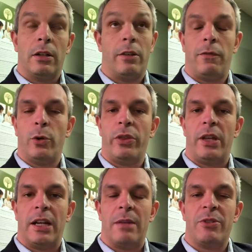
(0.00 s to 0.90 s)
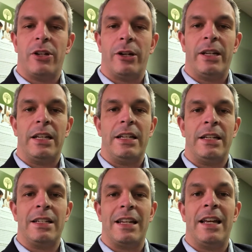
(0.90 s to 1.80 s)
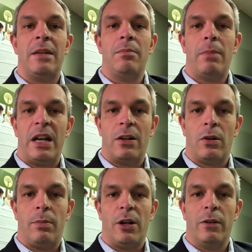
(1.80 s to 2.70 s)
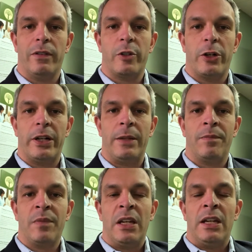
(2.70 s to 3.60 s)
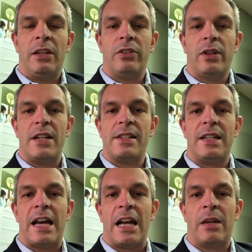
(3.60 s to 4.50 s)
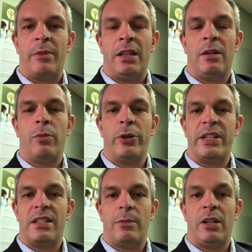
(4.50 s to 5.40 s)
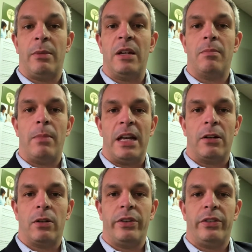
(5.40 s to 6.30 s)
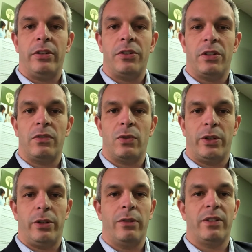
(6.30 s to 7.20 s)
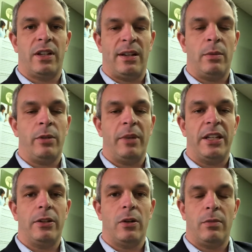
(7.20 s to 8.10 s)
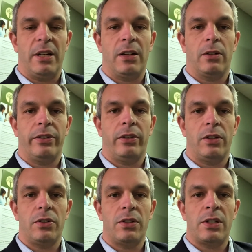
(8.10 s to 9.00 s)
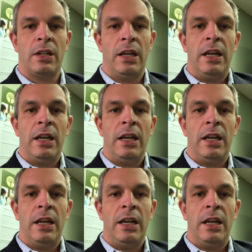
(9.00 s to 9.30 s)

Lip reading: fourth thing, is a medical power of attorney. And so that's a document that appoints someone to make medical decisions for you if you're unable to make your own medical decisions.